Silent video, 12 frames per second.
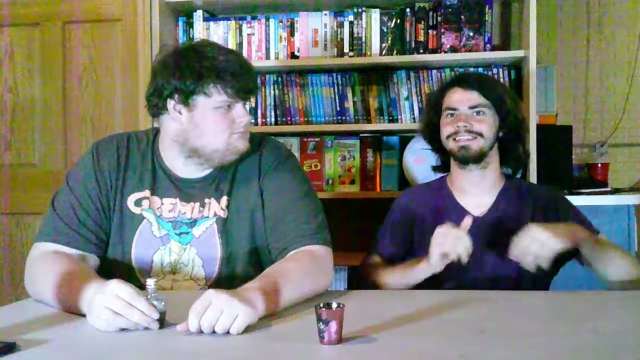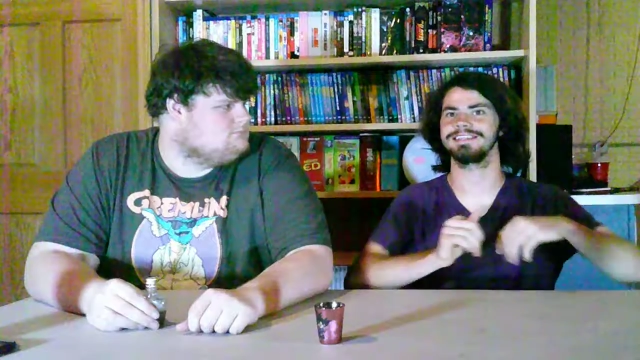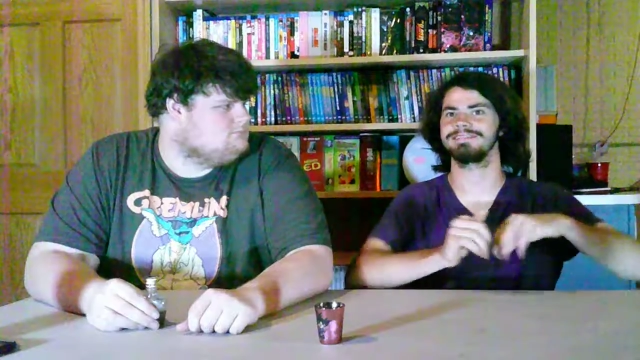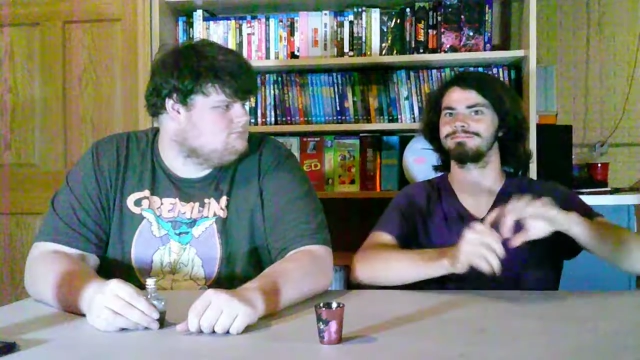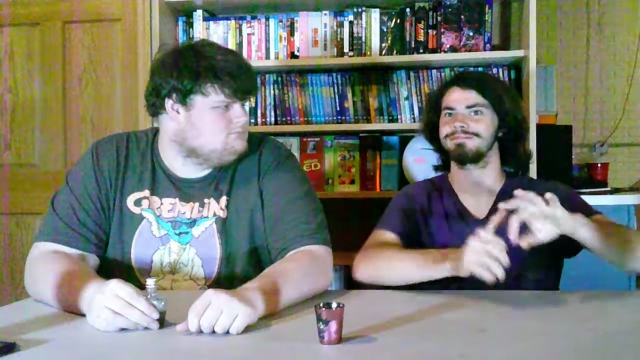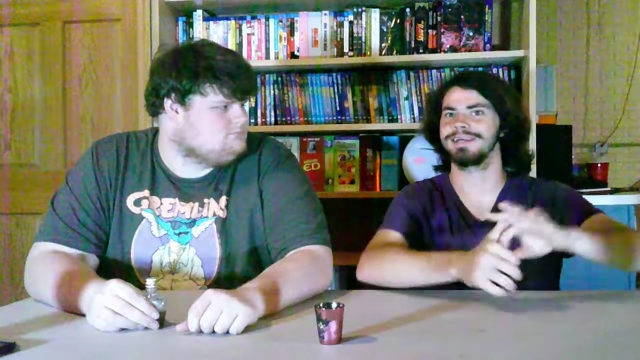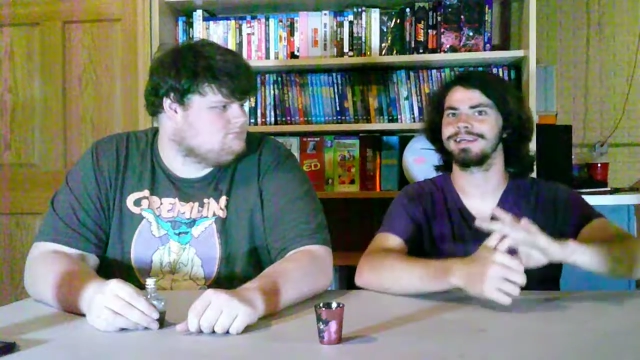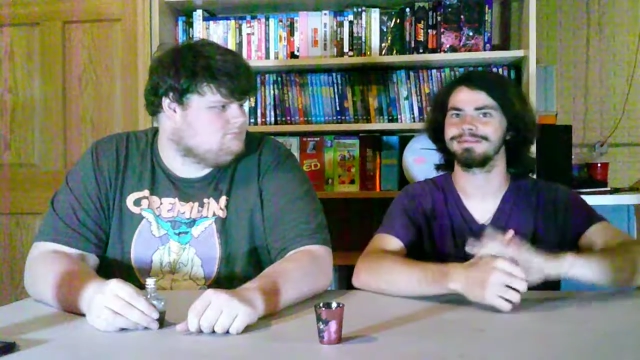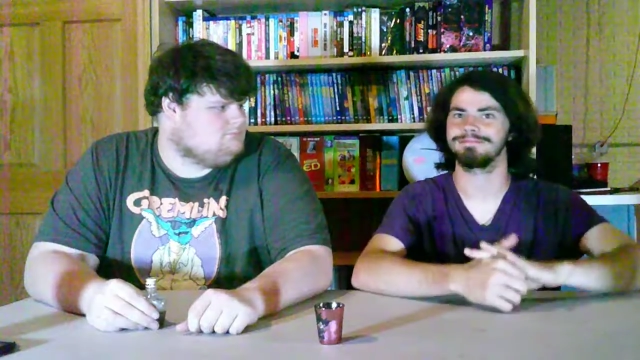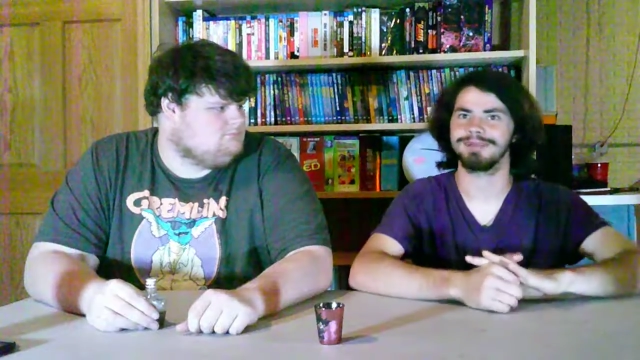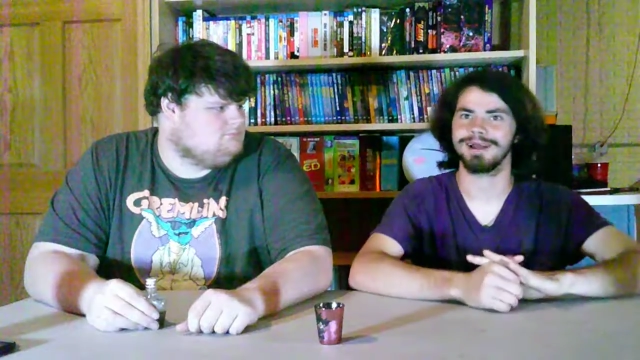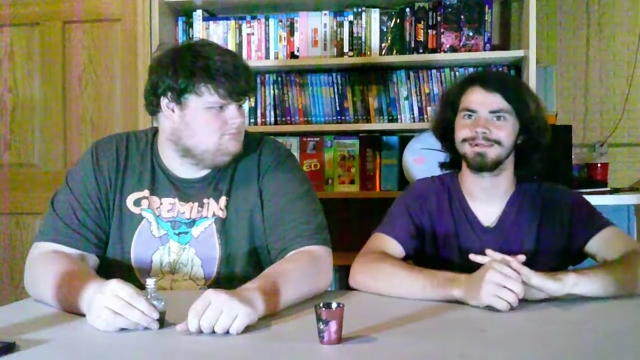Speaker 1: is pretty,
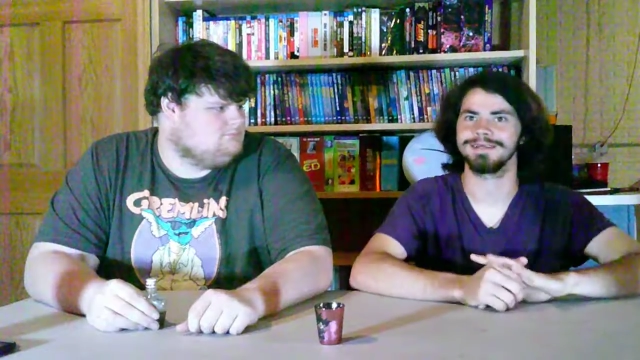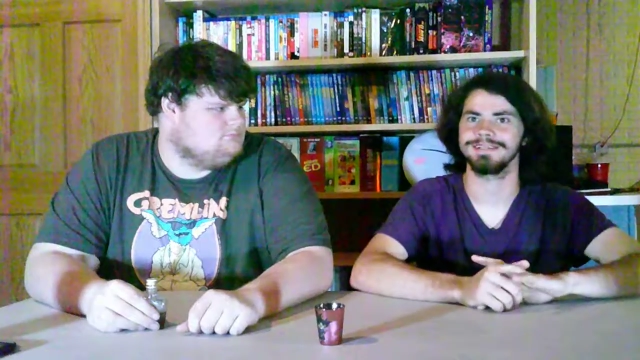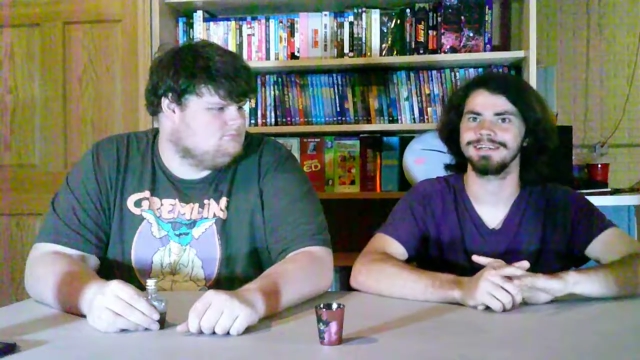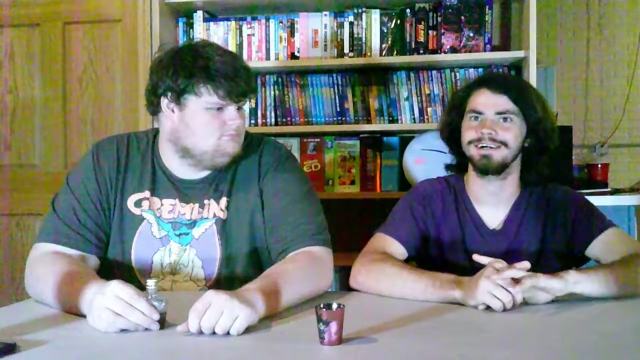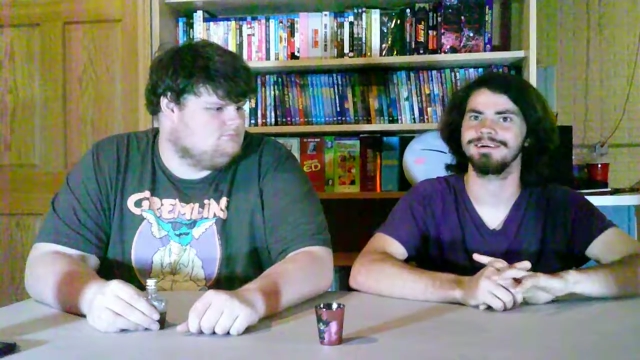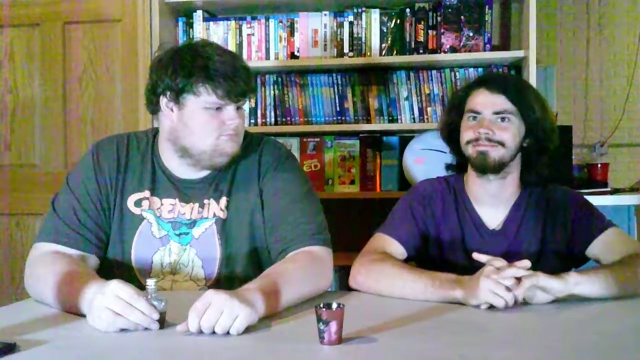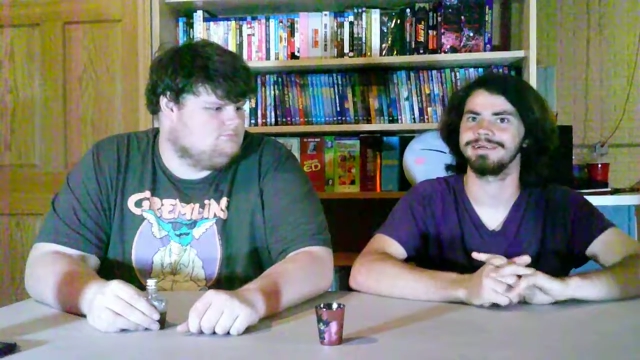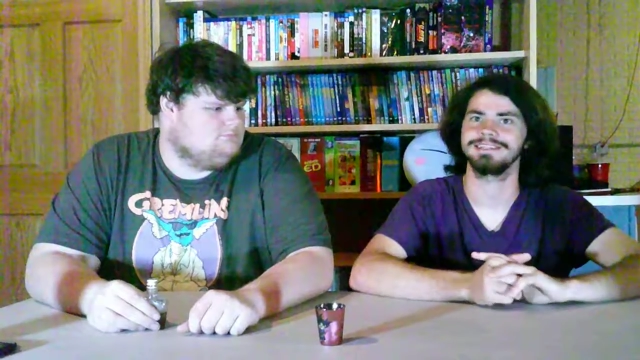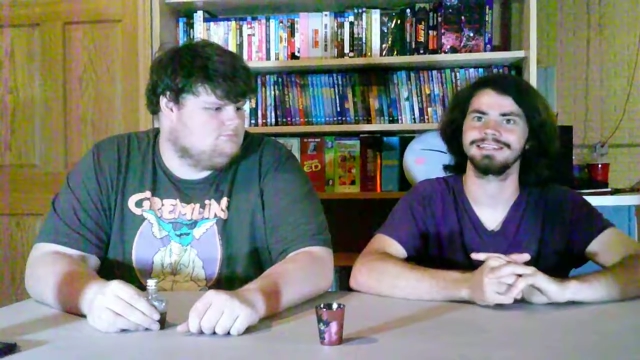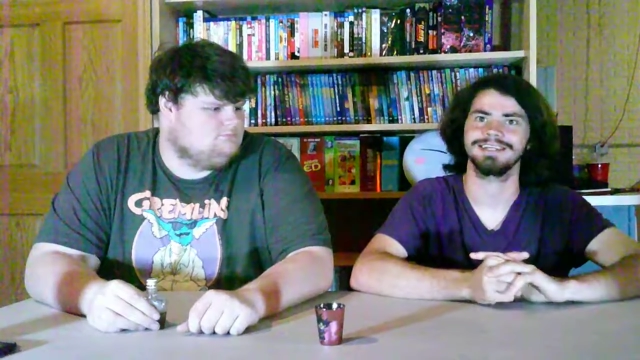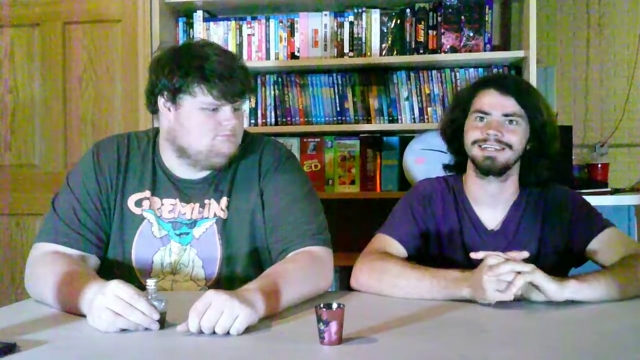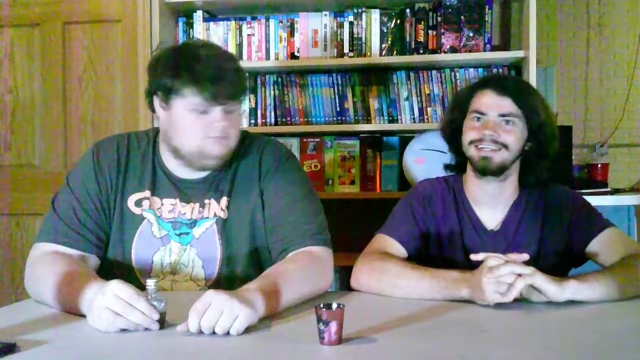probably low, but
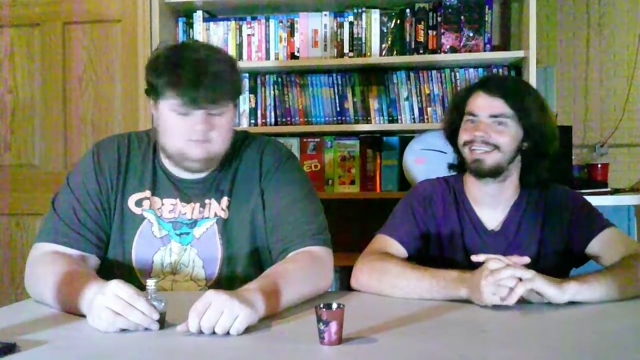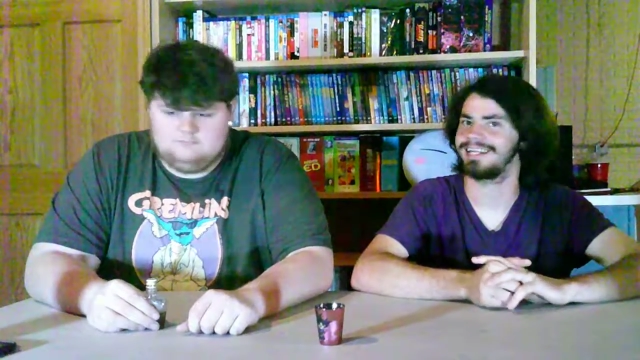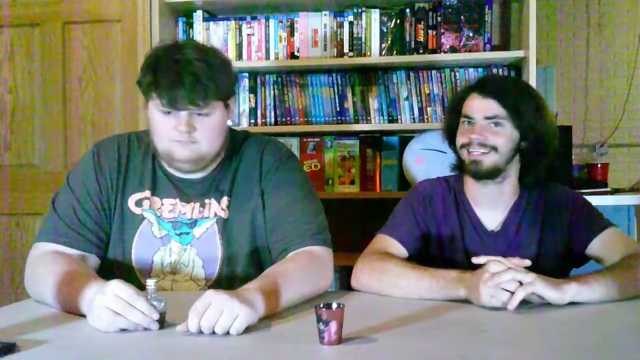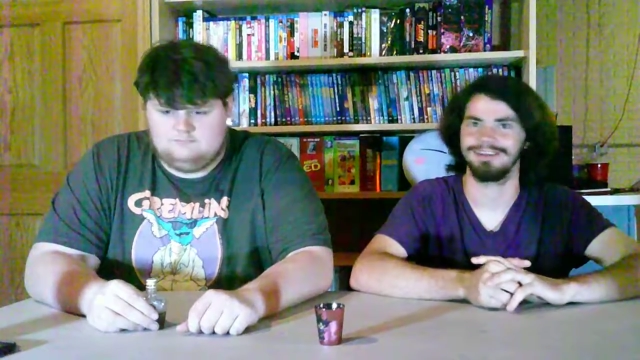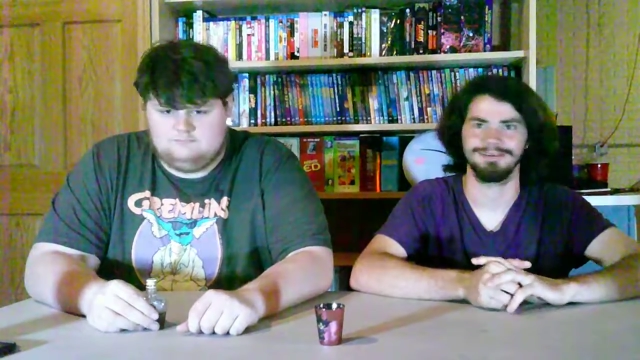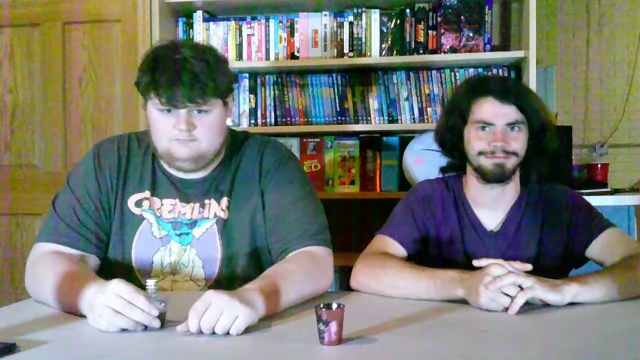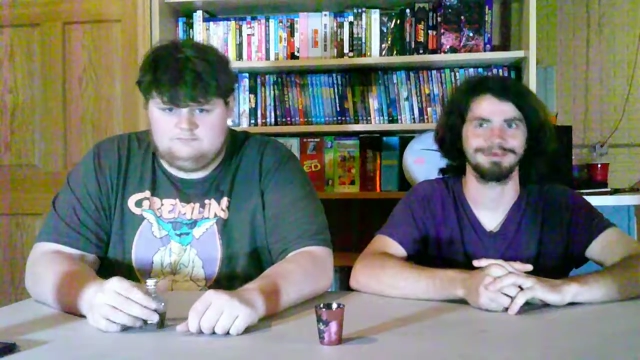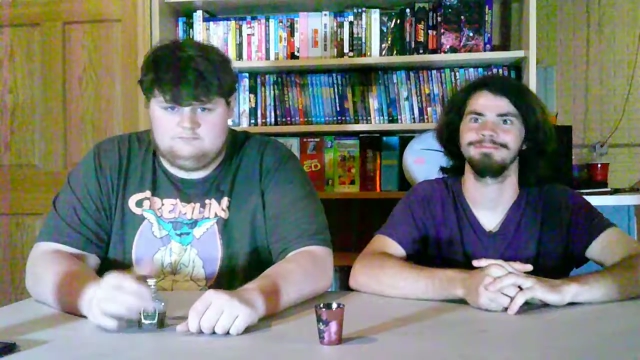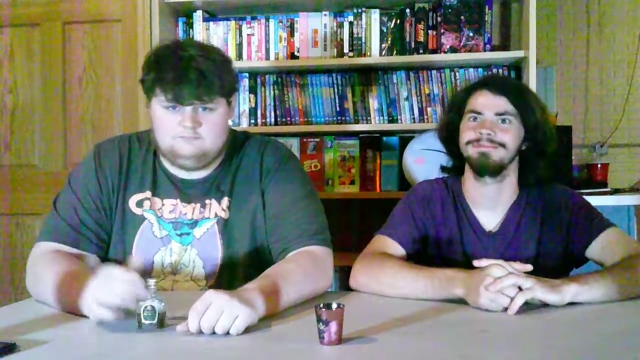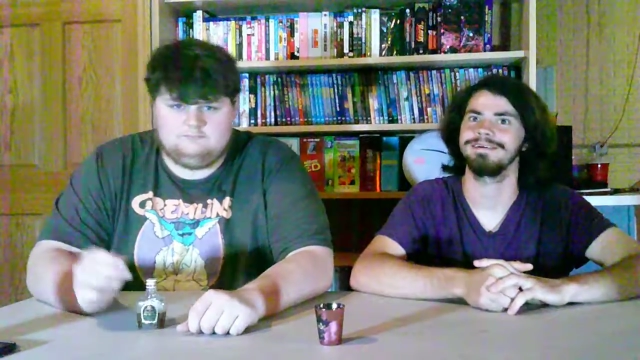uh, can you prove me